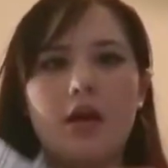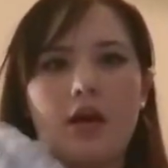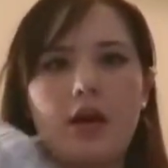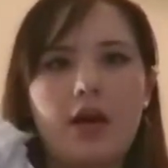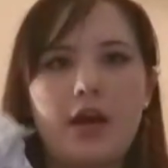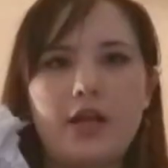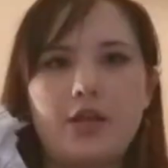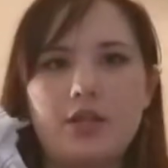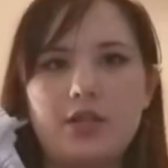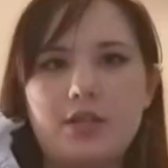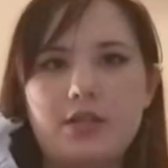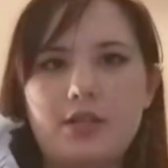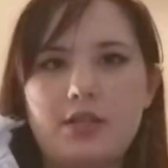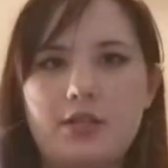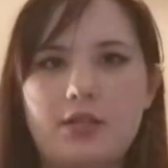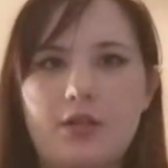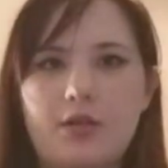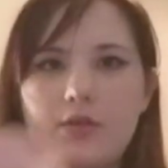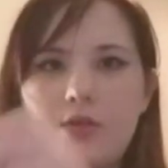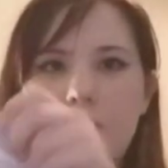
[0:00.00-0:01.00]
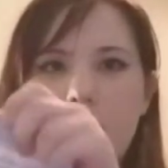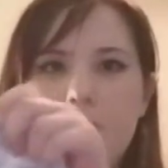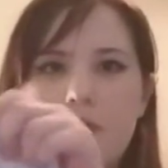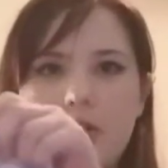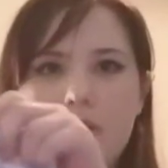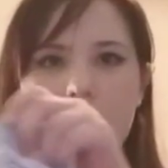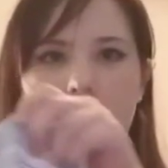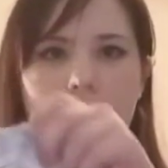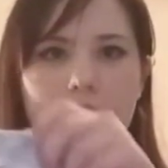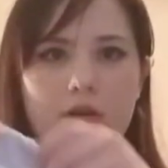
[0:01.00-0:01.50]
I just sewed
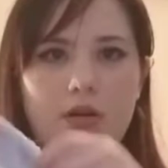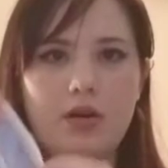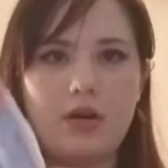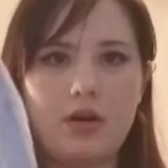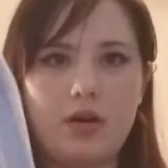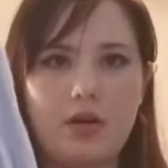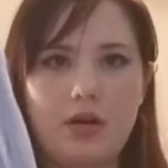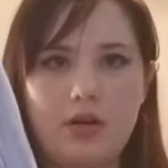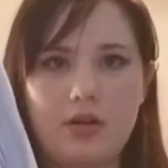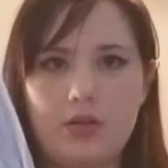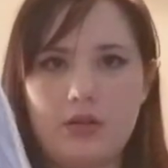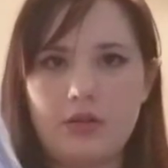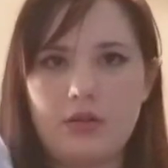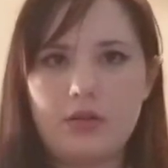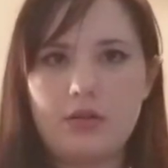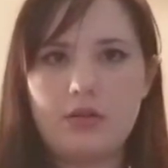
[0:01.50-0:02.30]
all